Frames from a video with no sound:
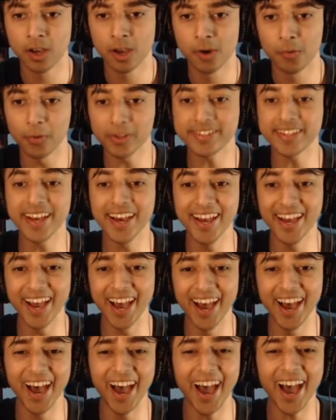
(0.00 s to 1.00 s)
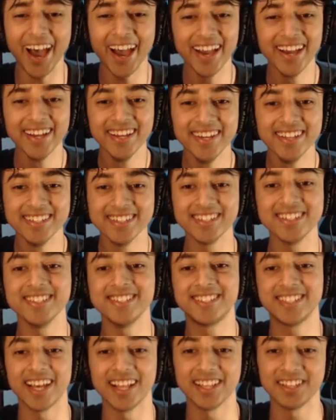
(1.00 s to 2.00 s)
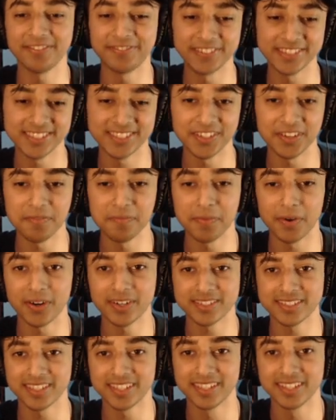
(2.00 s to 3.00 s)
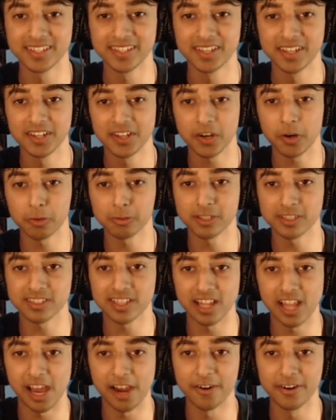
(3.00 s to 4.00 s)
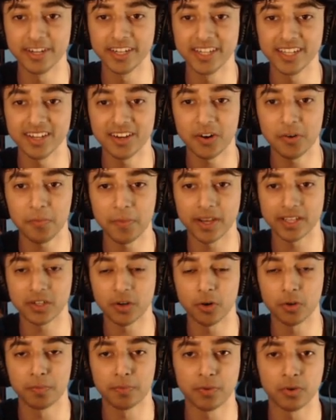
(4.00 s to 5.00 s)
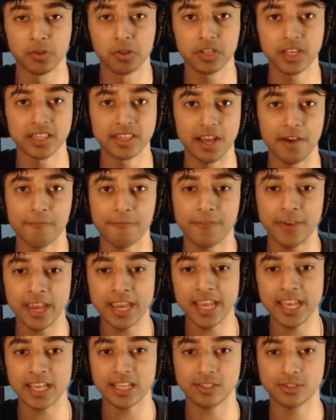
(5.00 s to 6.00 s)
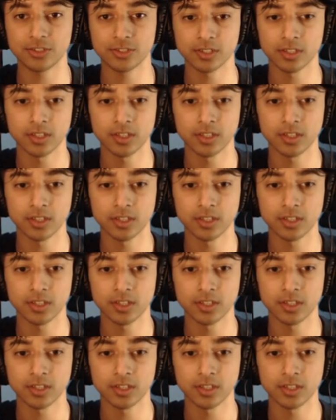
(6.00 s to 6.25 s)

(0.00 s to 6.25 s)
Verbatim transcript: what the? There's jellyfish doing boxing. Oh, there's Larry. Oh my god, bro, look at that face